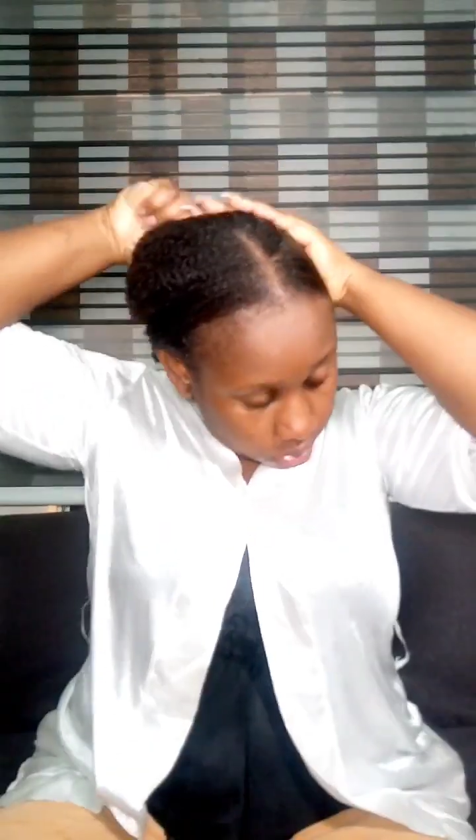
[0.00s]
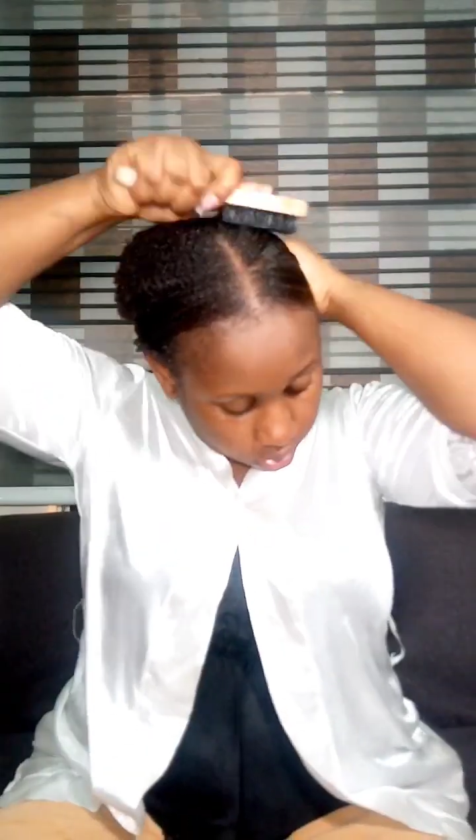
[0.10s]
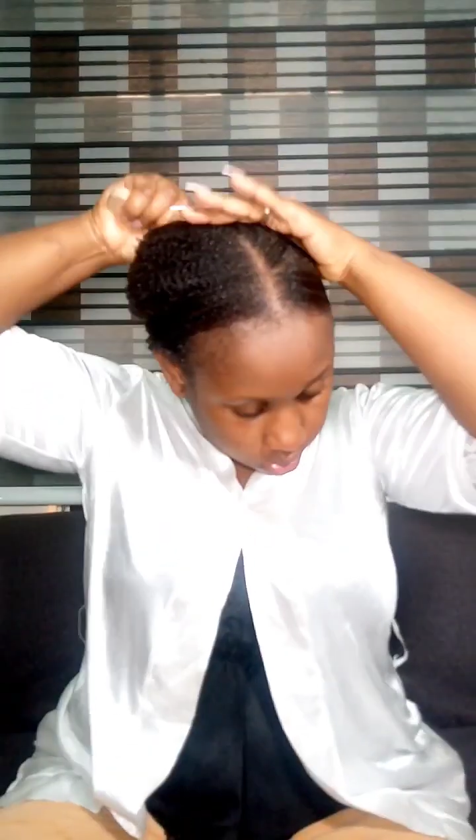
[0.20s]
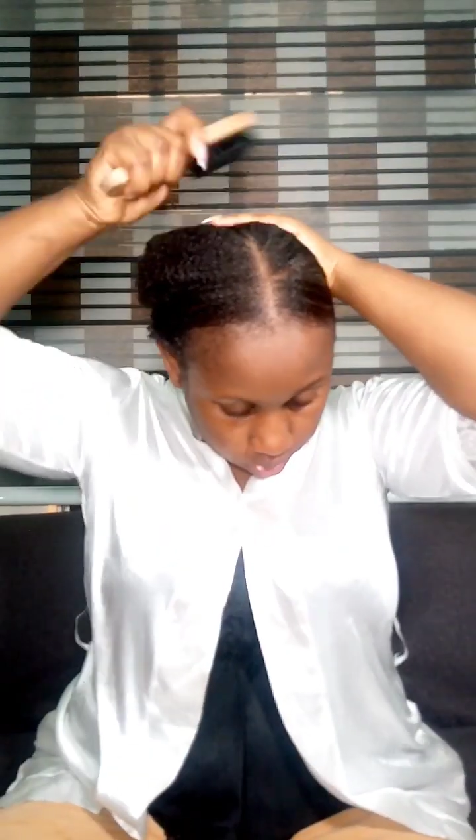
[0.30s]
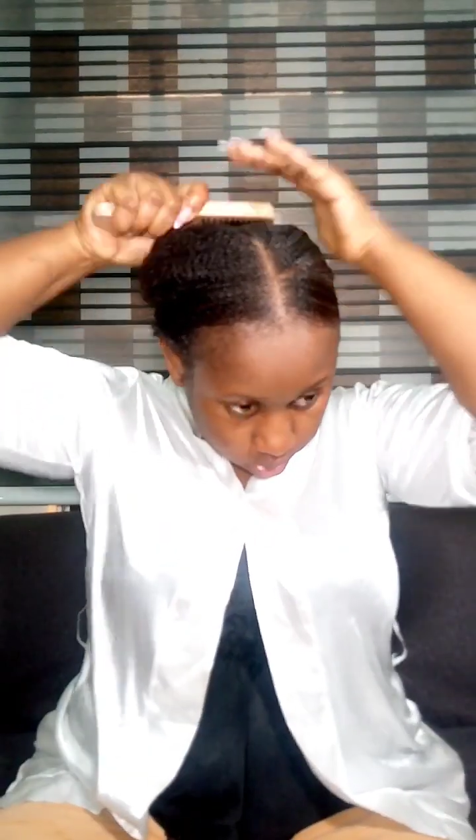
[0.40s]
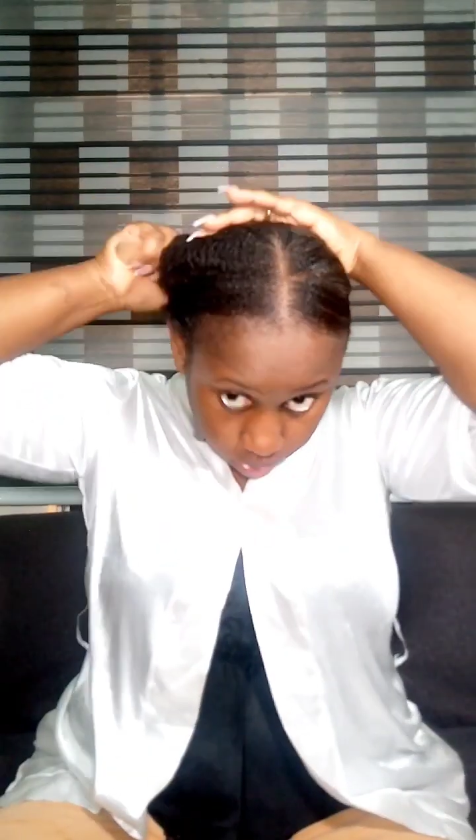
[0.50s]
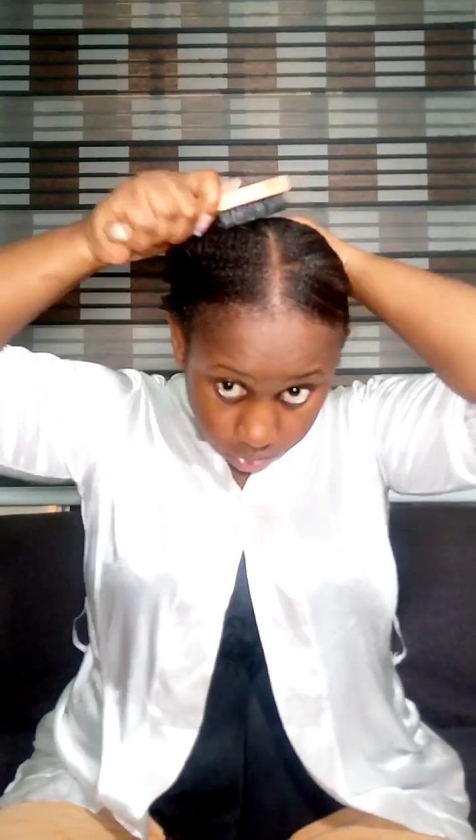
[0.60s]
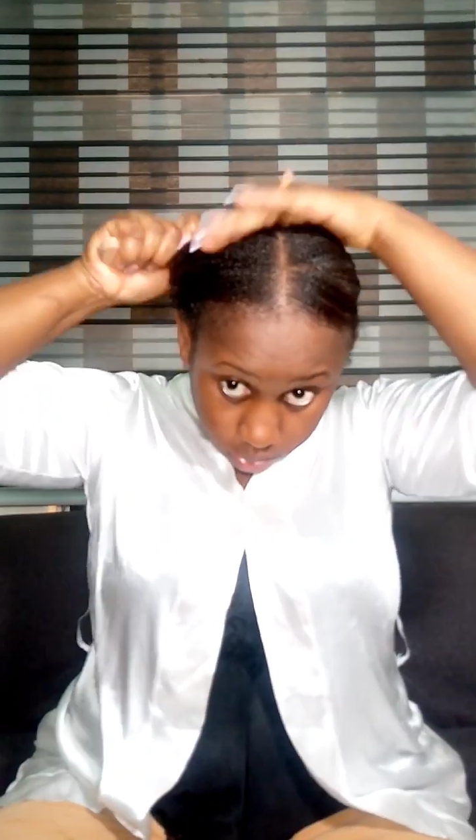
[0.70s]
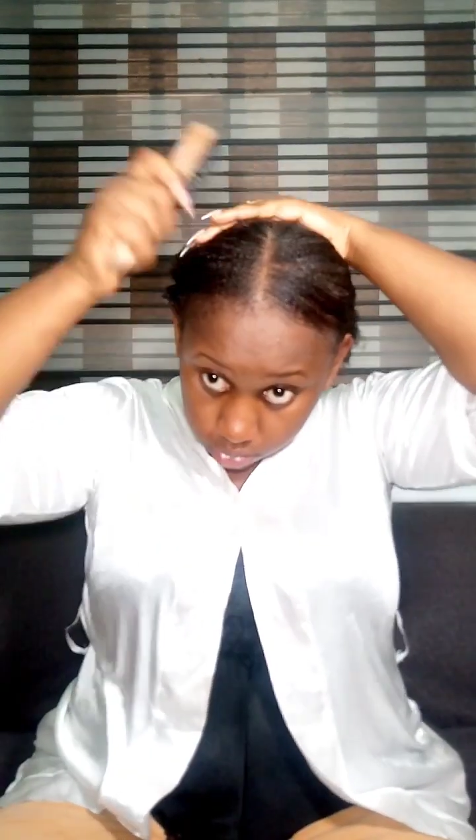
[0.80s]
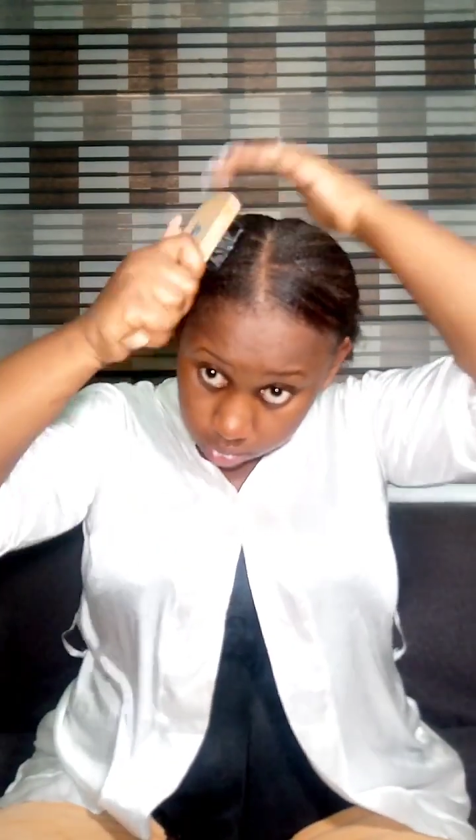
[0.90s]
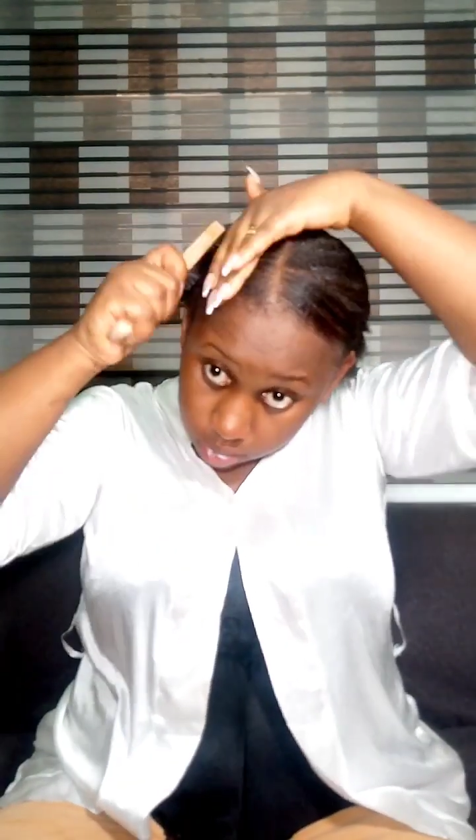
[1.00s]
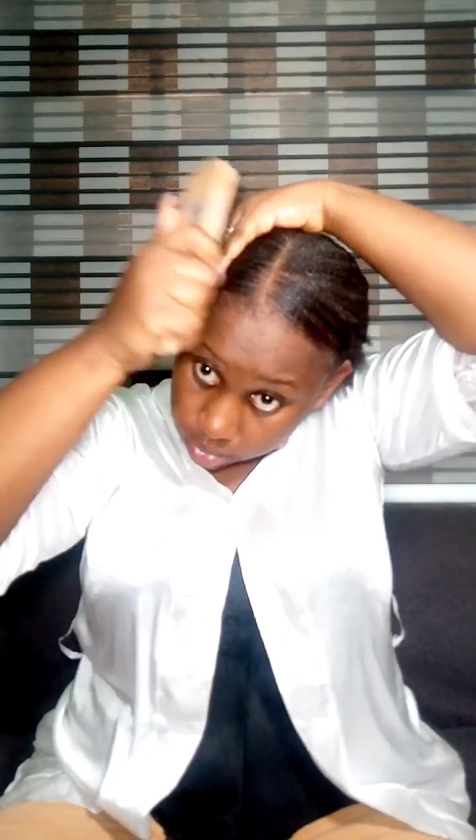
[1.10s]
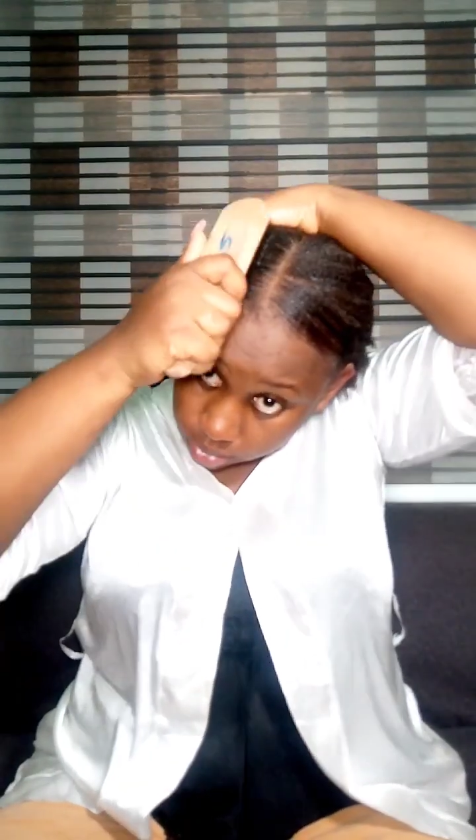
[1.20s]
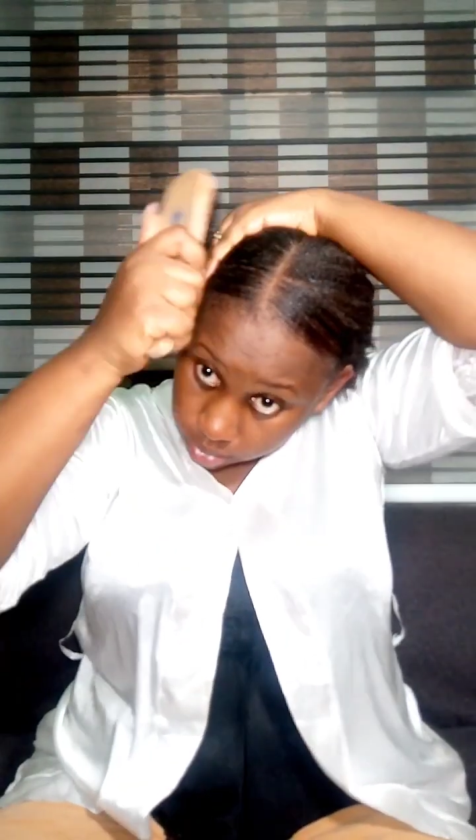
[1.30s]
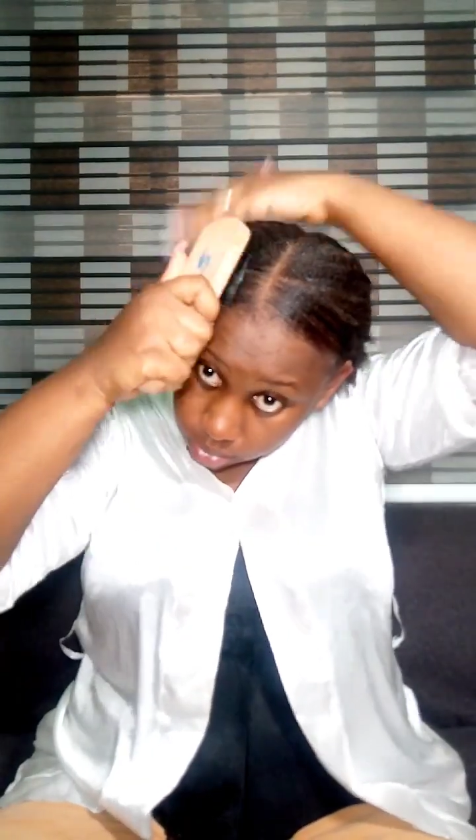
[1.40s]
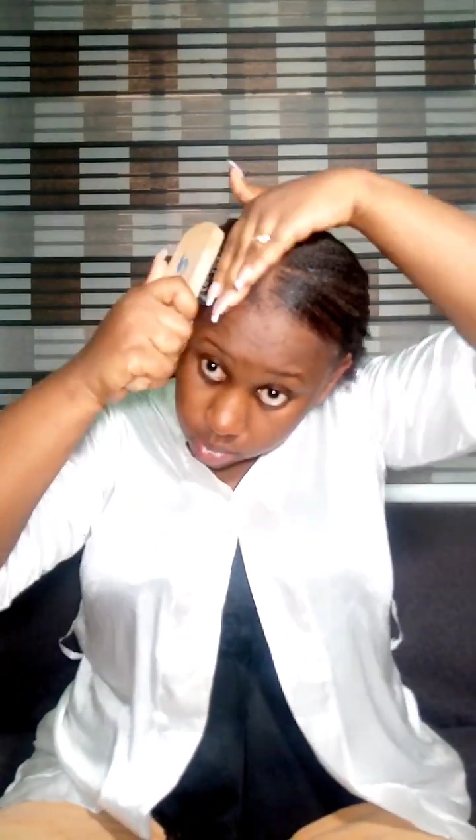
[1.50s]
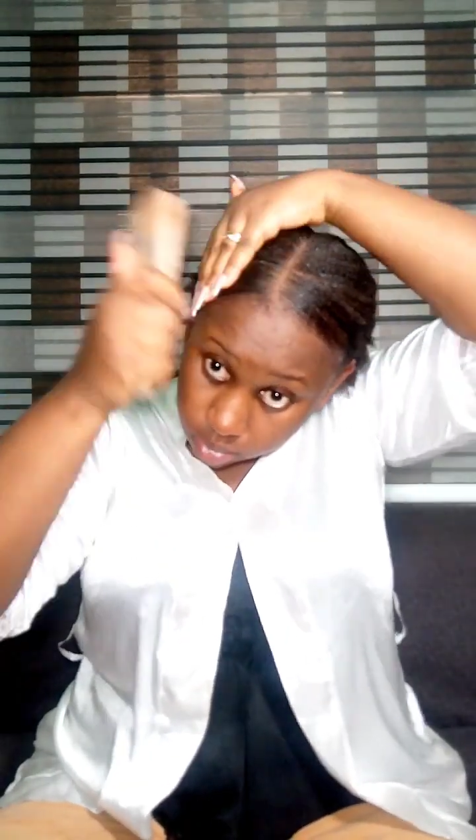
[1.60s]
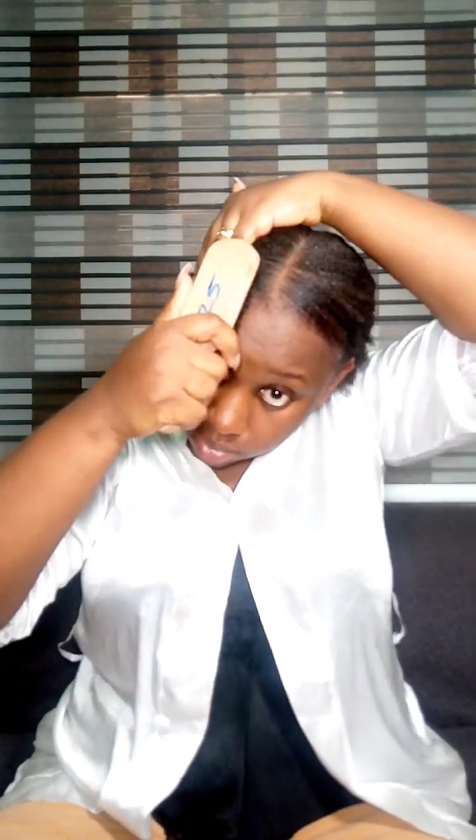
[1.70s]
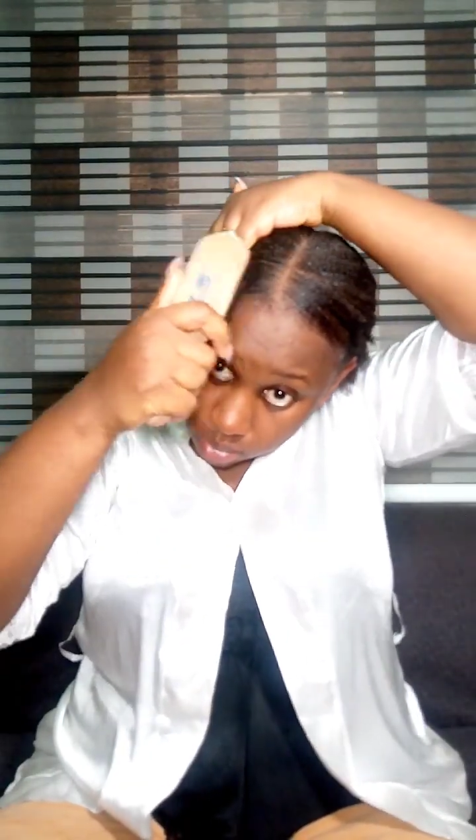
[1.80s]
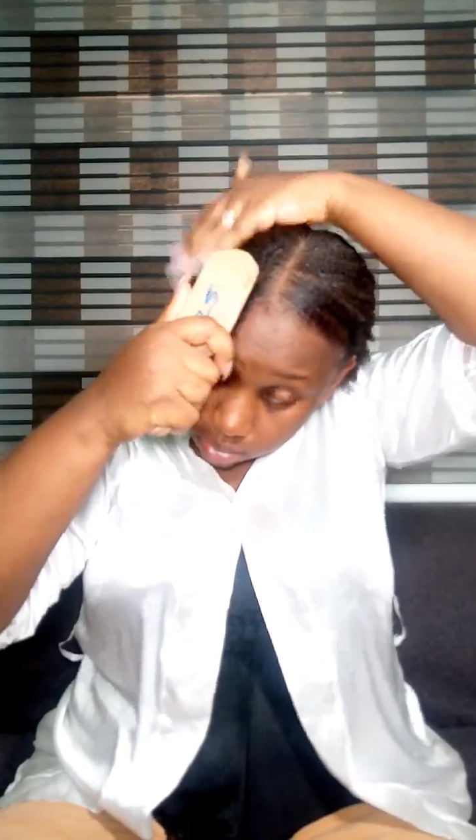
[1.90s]
and the hike
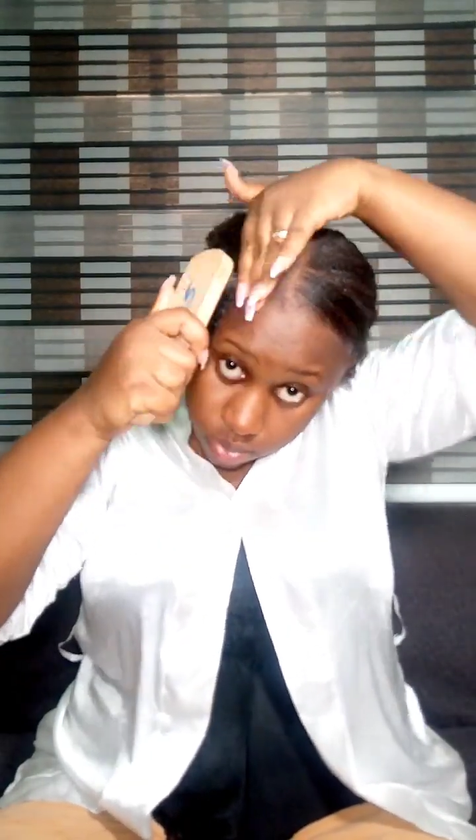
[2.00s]
in fuel